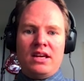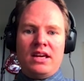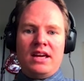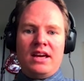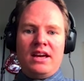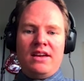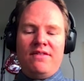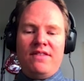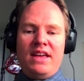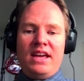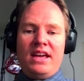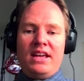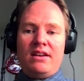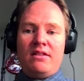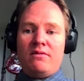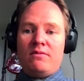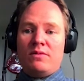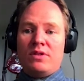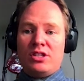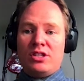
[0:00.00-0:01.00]
And then
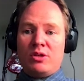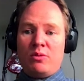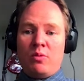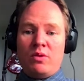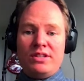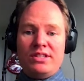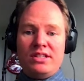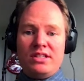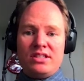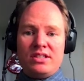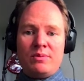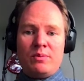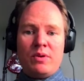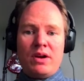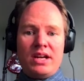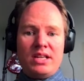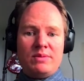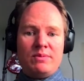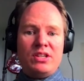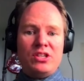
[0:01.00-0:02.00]
the ones that
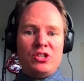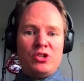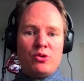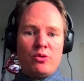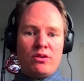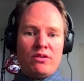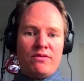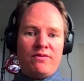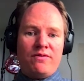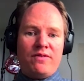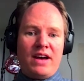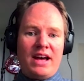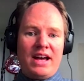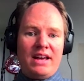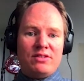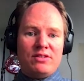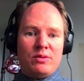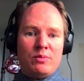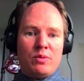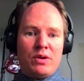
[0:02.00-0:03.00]
surprise me, Jordan 5
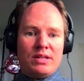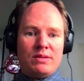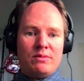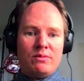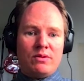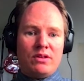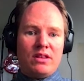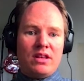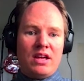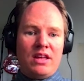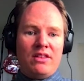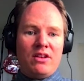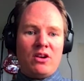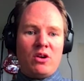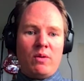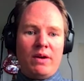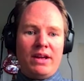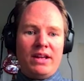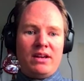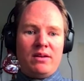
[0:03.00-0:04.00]
surprising with. They're
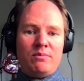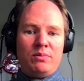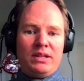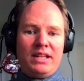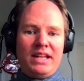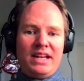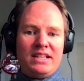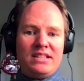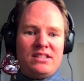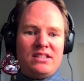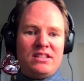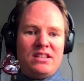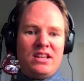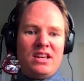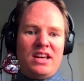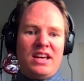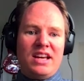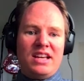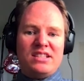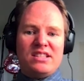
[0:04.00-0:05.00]
quite complex,
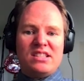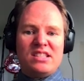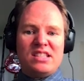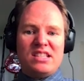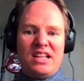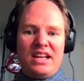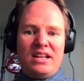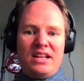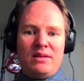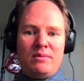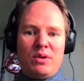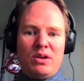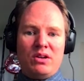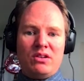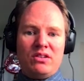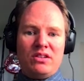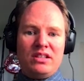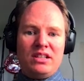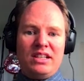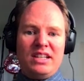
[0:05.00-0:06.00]
has a sliding buckle
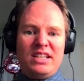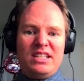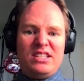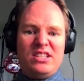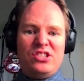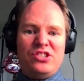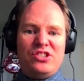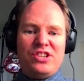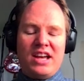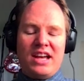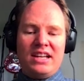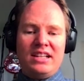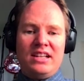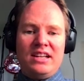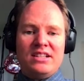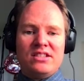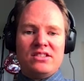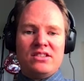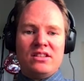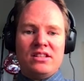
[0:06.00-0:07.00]
on the laces, jagged
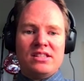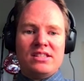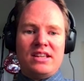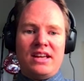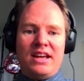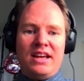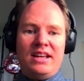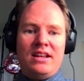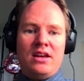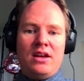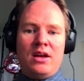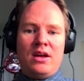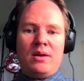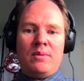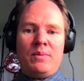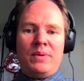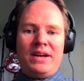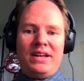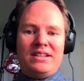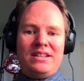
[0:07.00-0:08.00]
lines on the side,
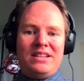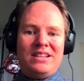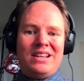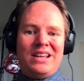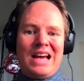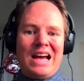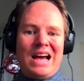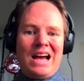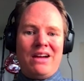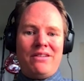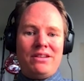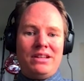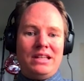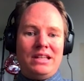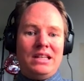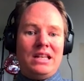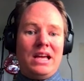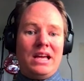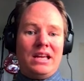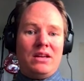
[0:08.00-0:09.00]
but I really
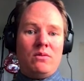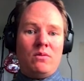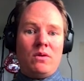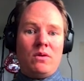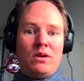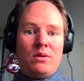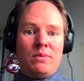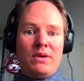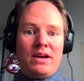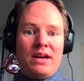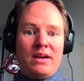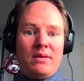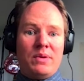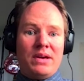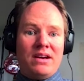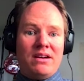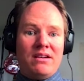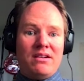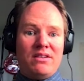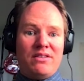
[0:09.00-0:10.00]
like it and want to buy a
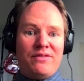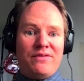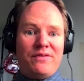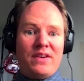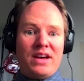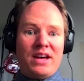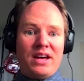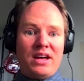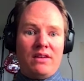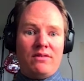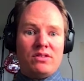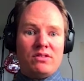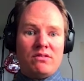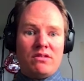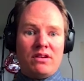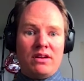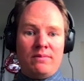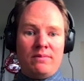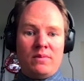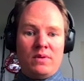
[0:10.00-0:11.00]
pair of 5s, right?